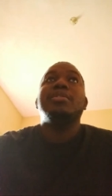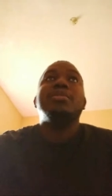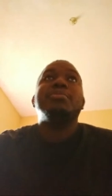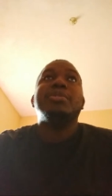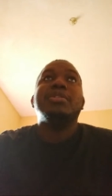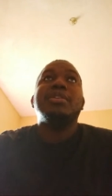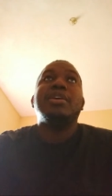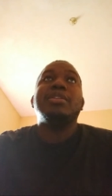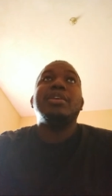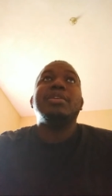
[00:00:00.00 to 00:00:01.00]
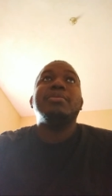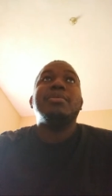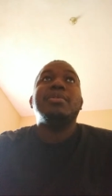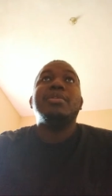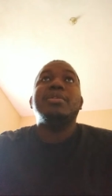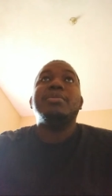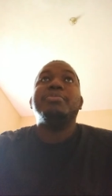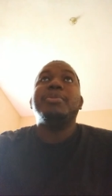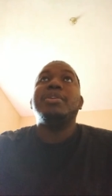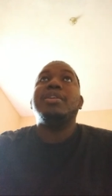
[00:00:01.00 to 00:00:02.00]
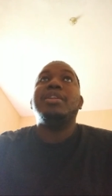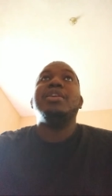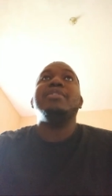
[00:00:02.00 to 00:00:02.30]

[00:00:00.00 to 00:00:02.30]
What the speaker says: But I think on a live